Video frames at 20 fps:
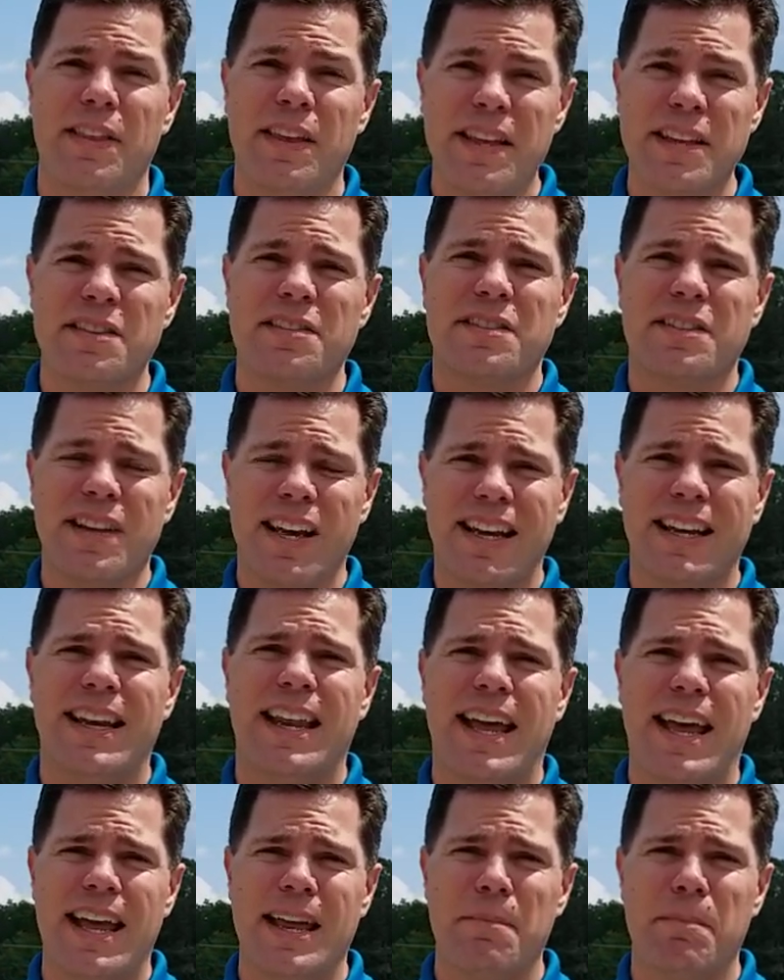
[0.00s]
this
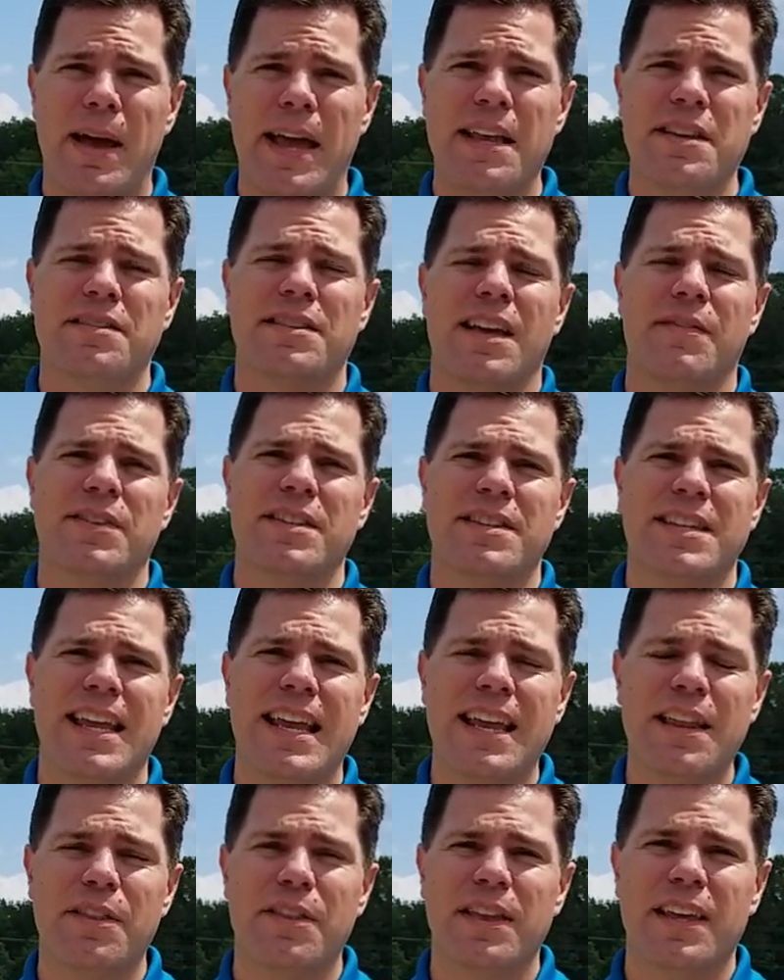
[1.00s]
Sunday, May 17th,